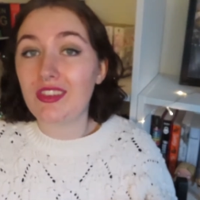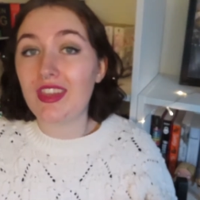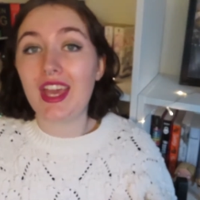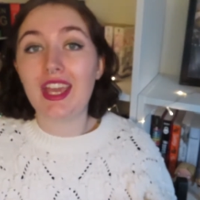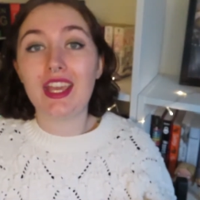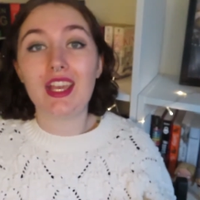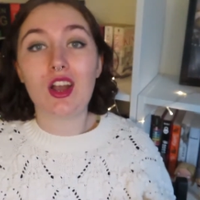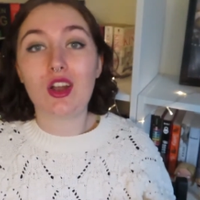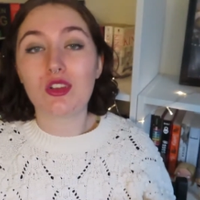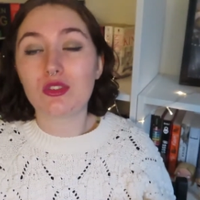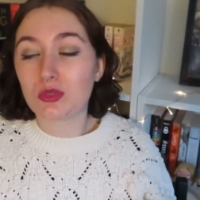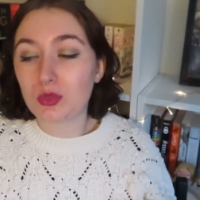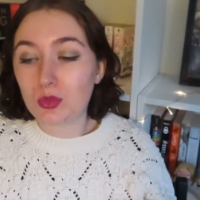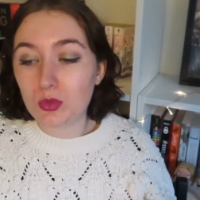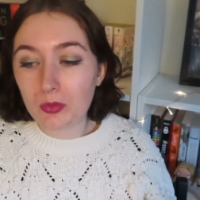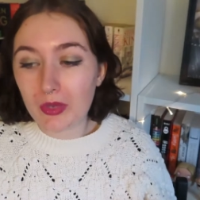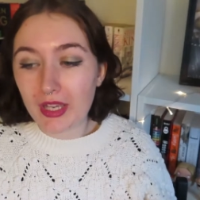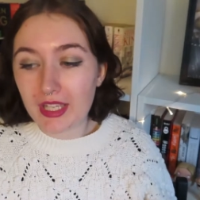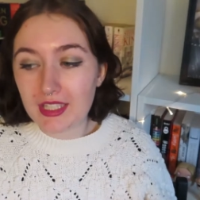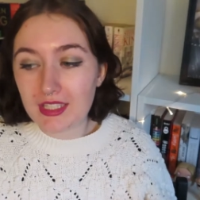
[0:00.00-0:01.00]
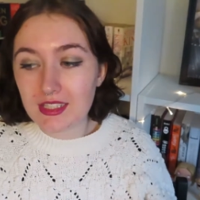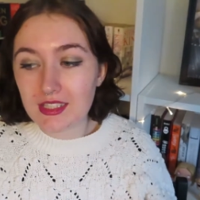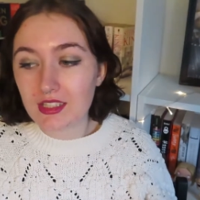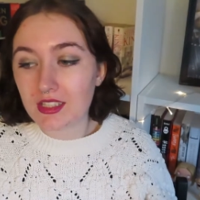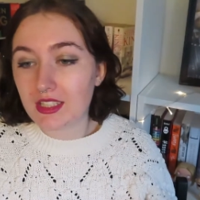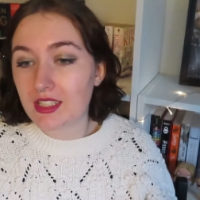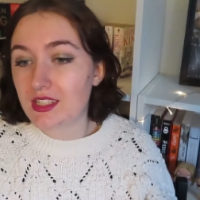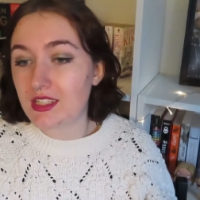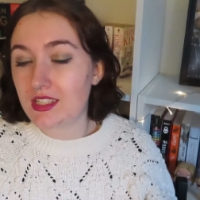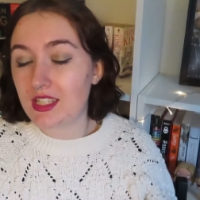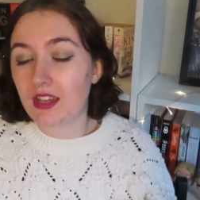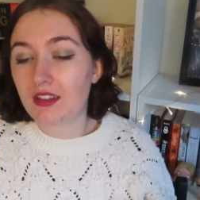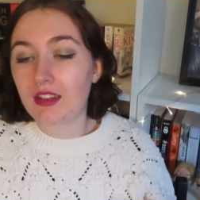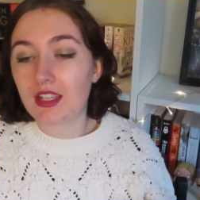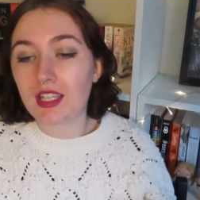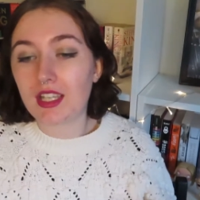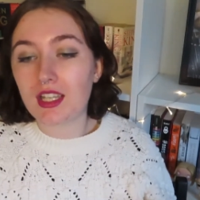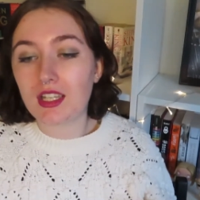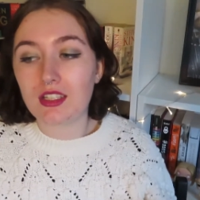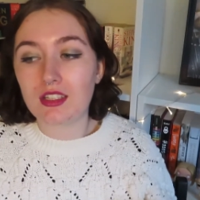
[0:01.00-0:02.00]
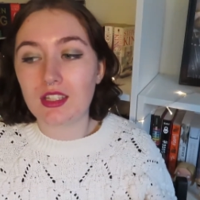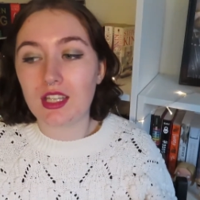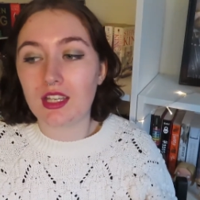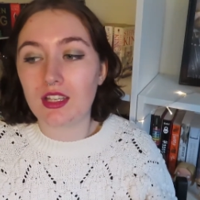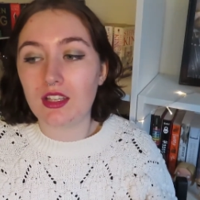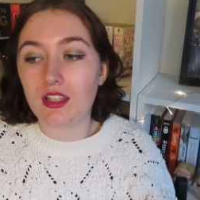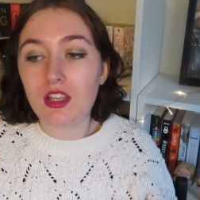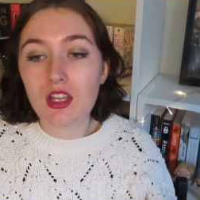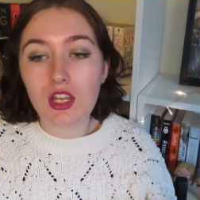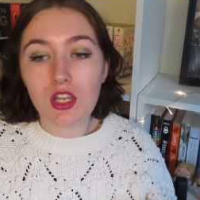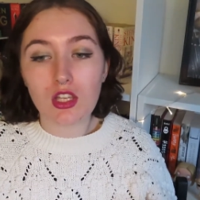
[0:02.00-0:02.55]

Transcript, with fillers: They are always like staring at their